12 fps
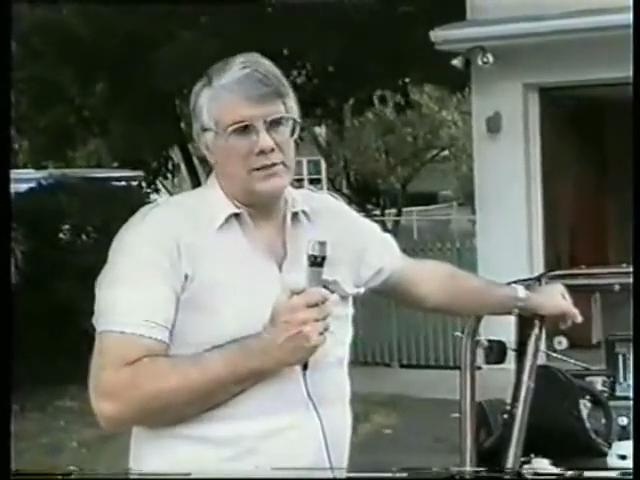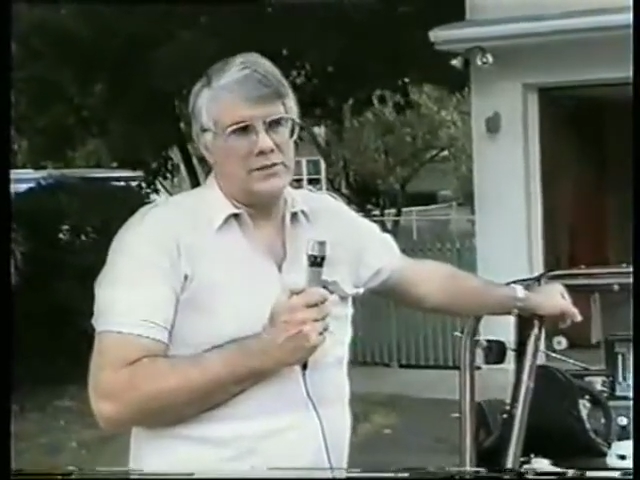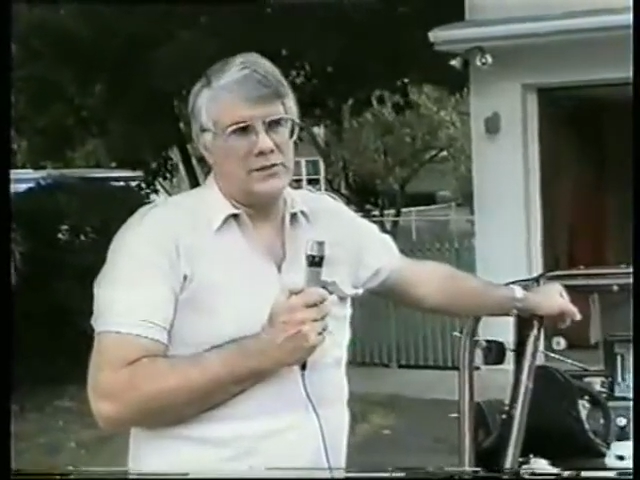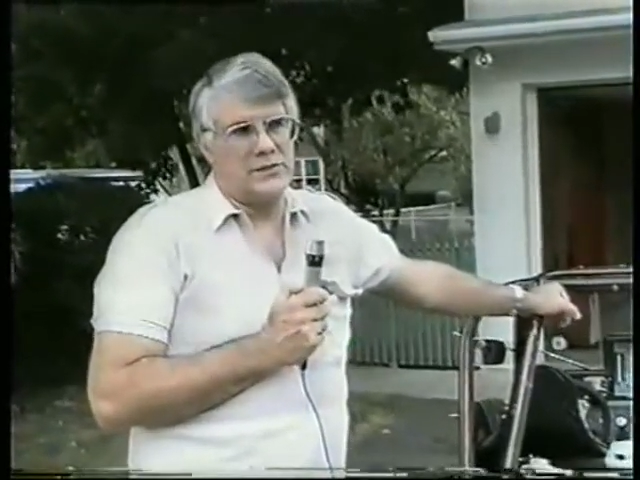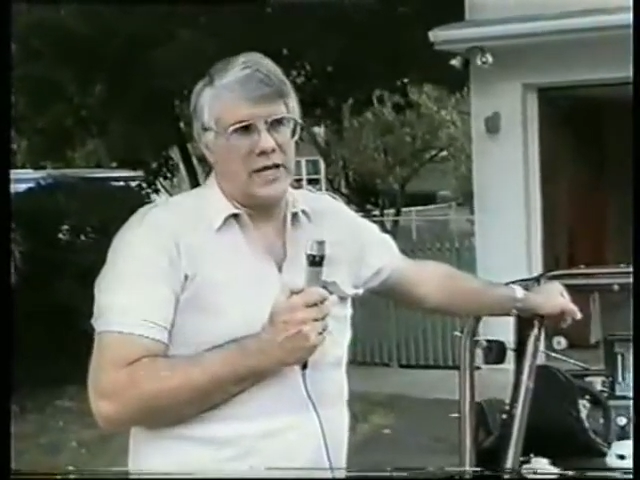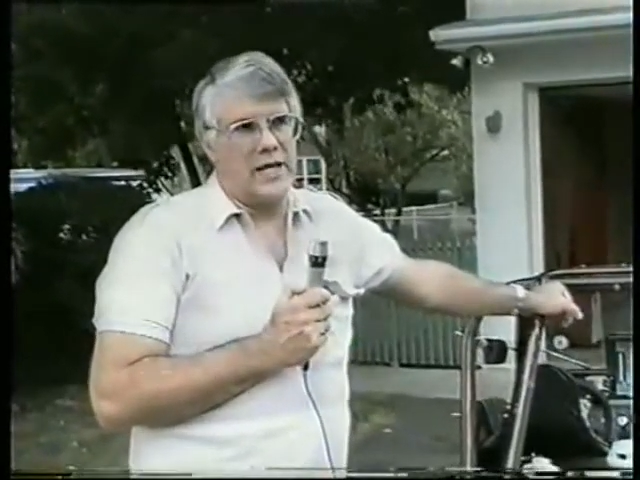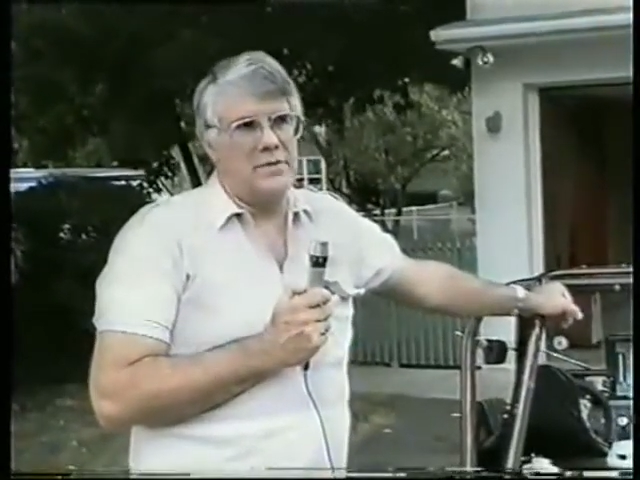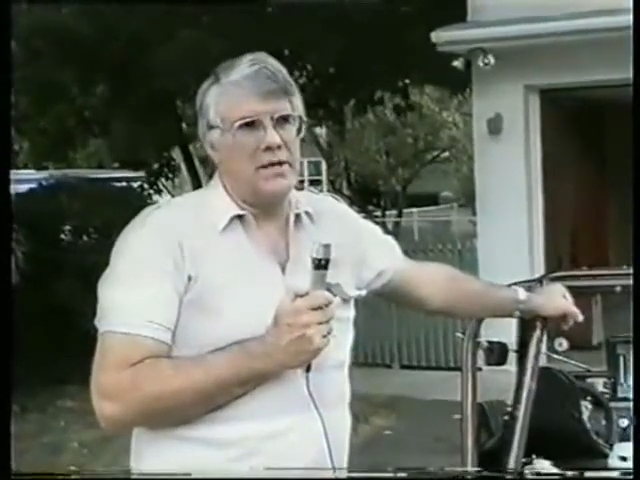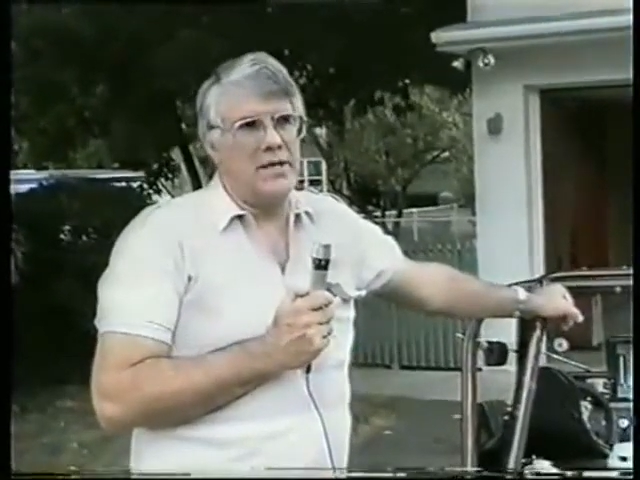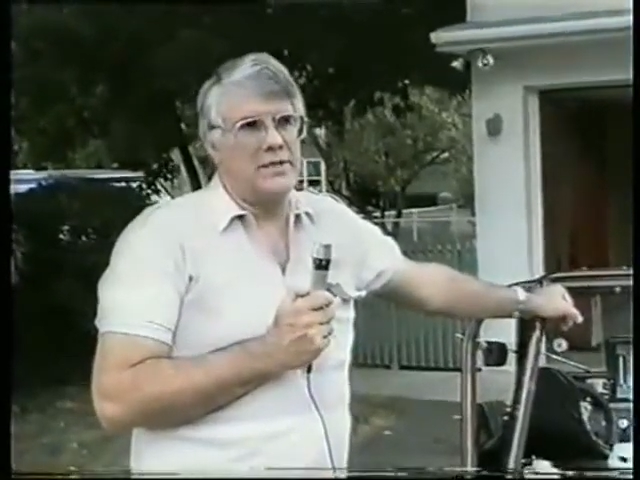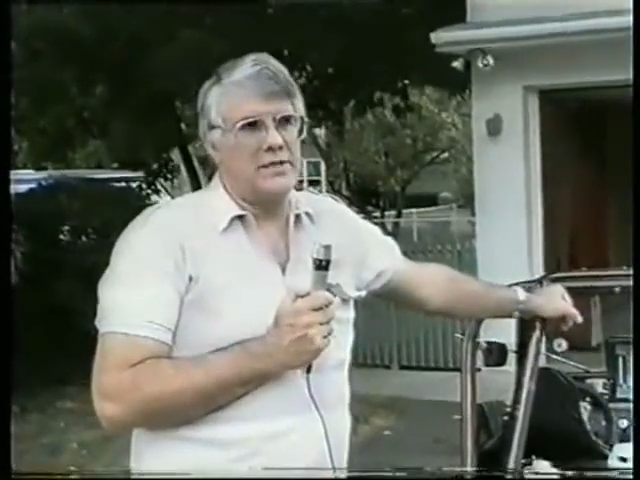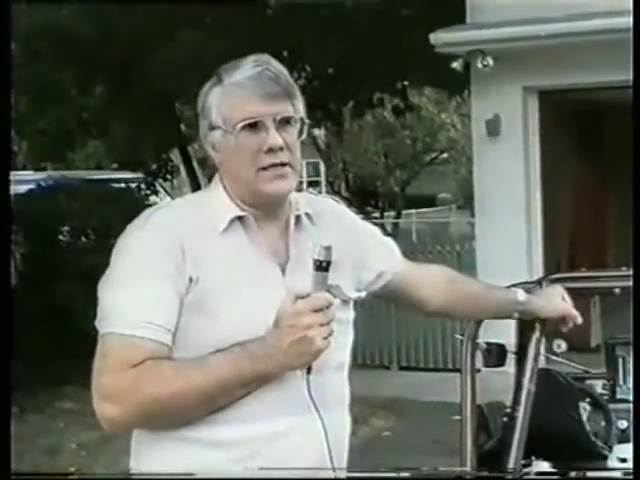sustain and
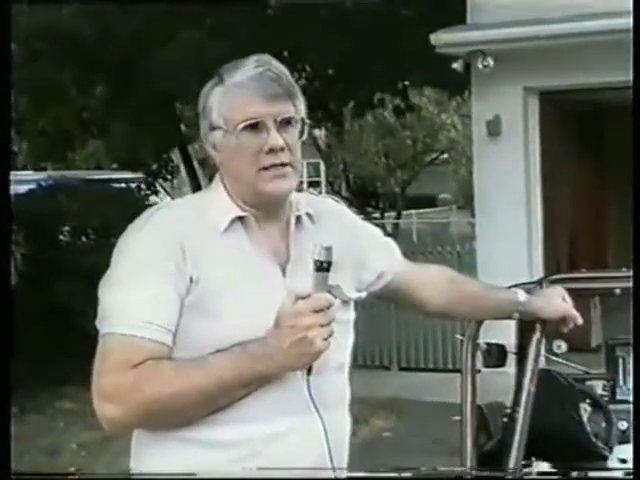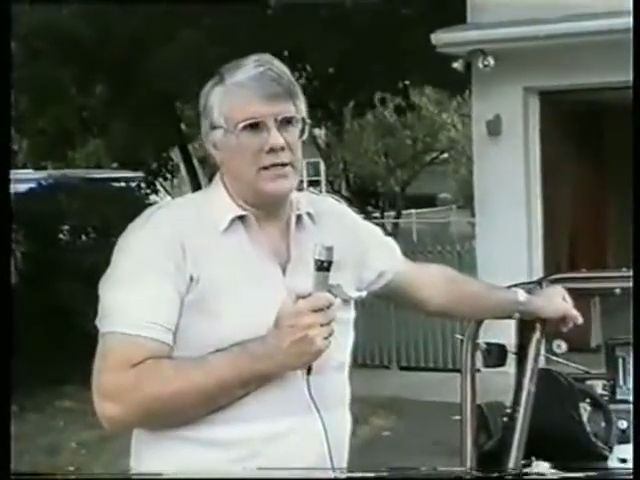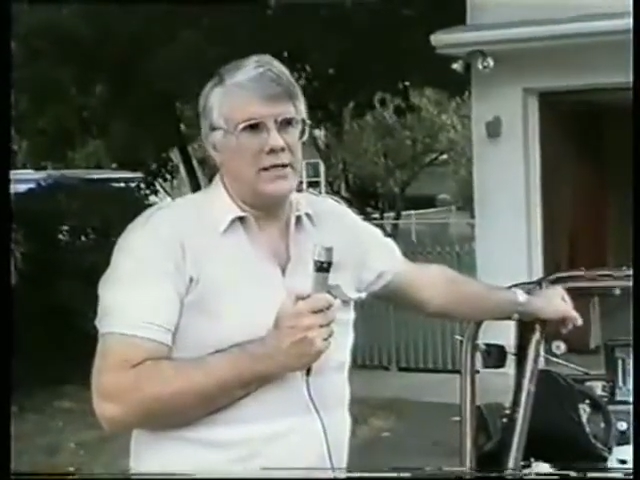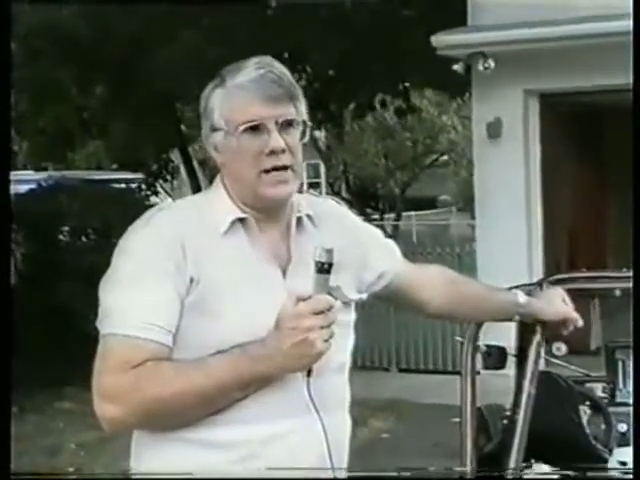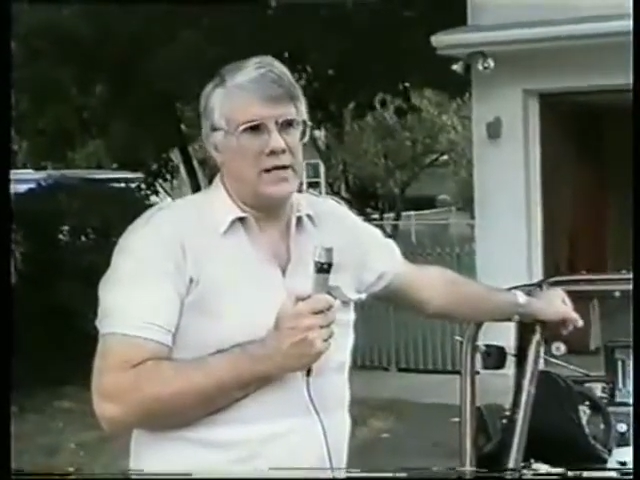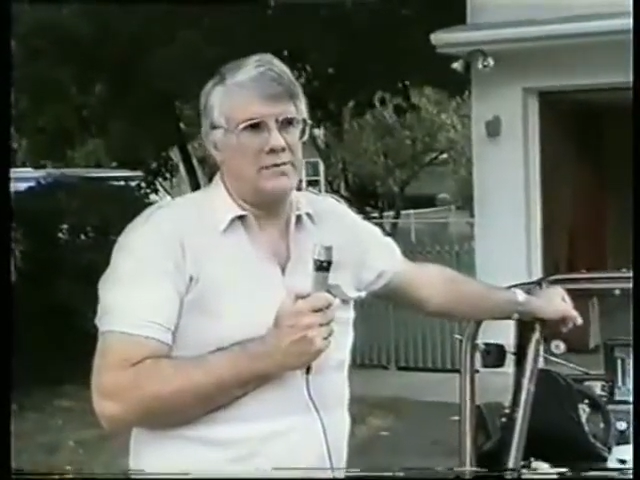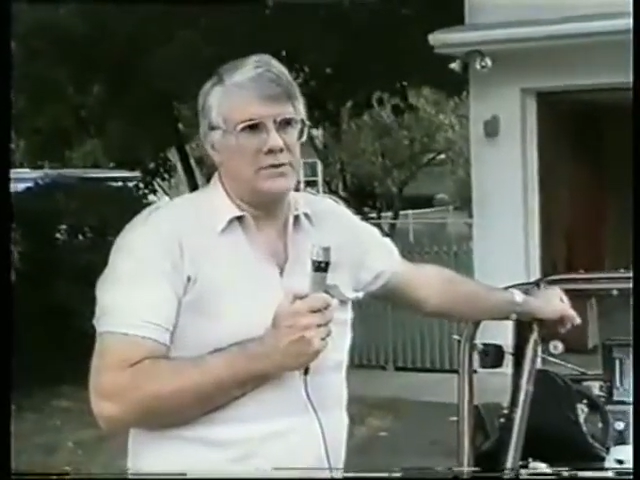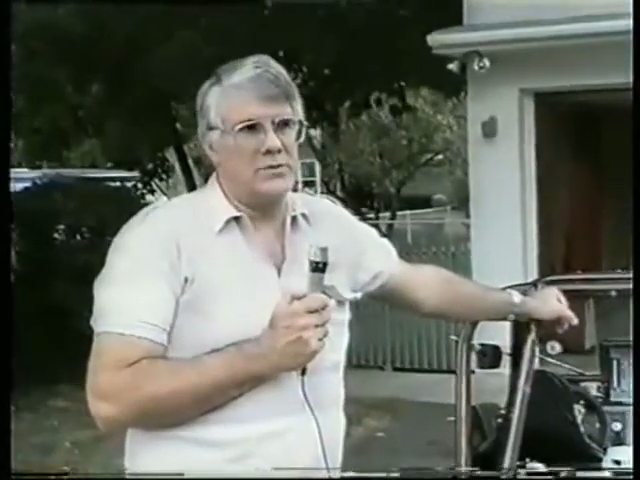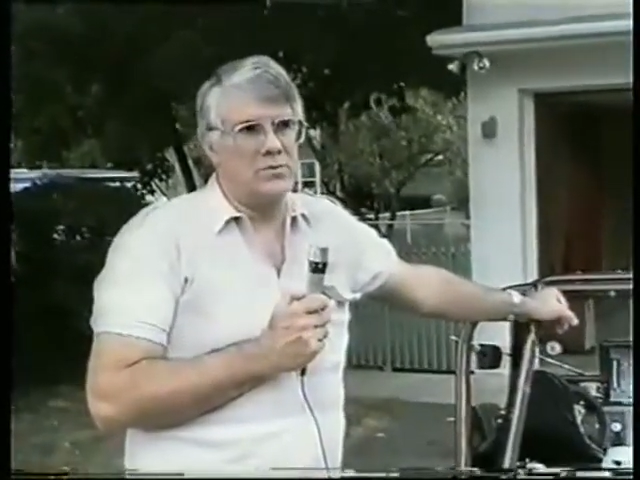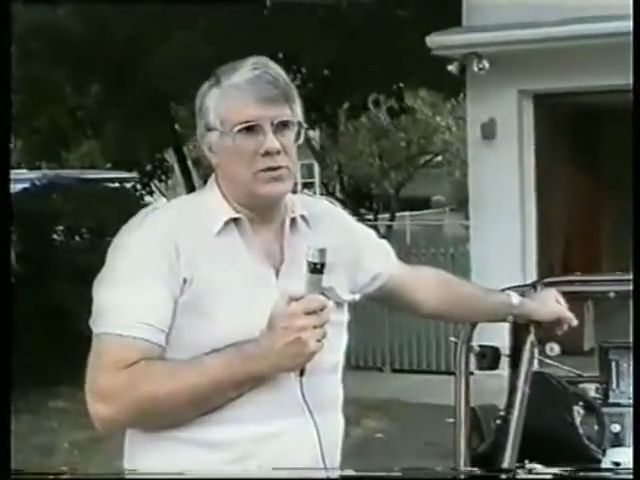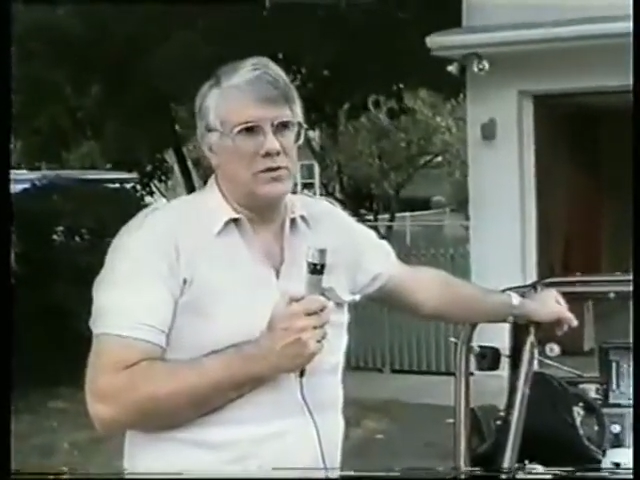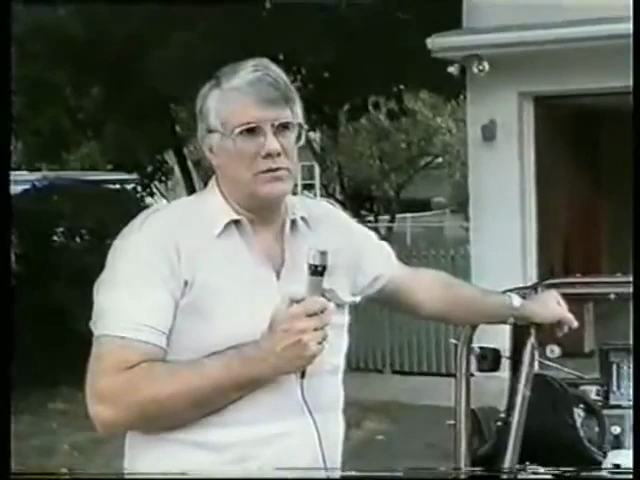maintain the economies of
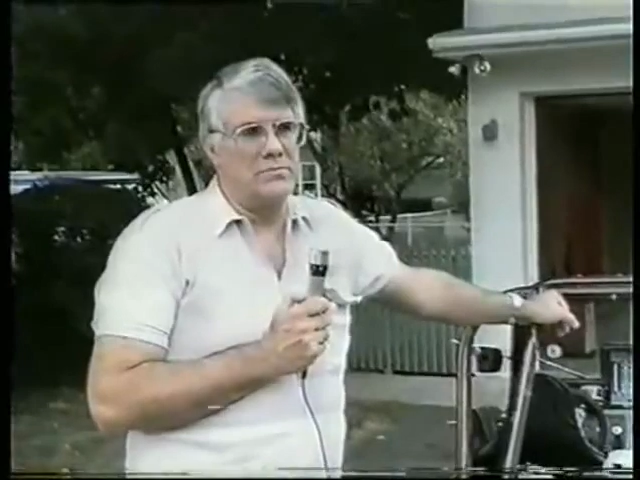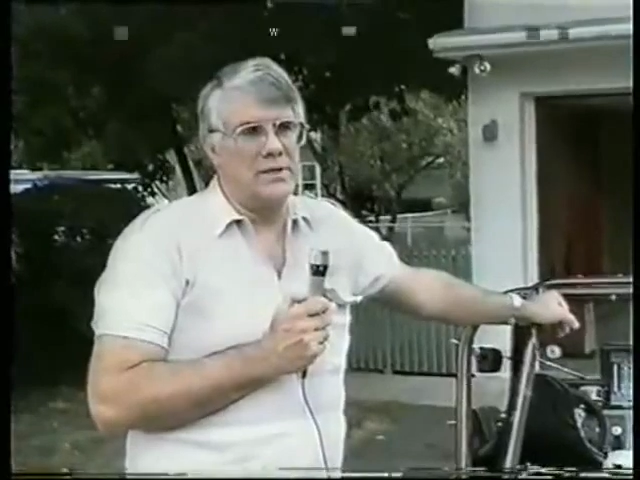the world,